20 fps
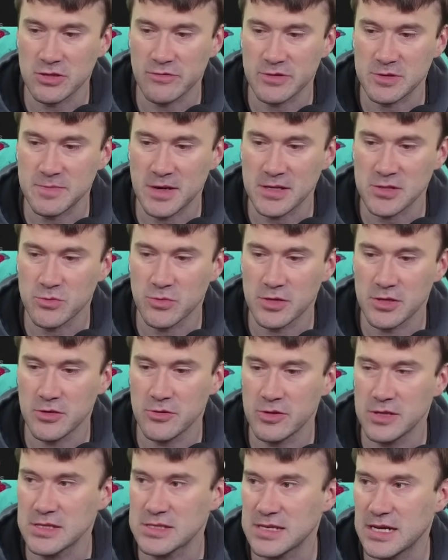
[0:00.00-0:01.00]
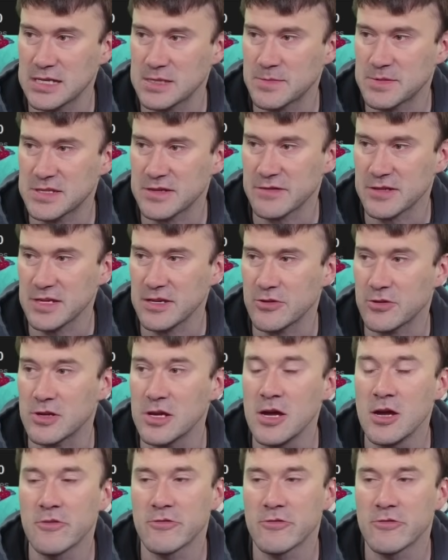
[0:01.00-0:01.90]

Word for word: The response window is not specific either.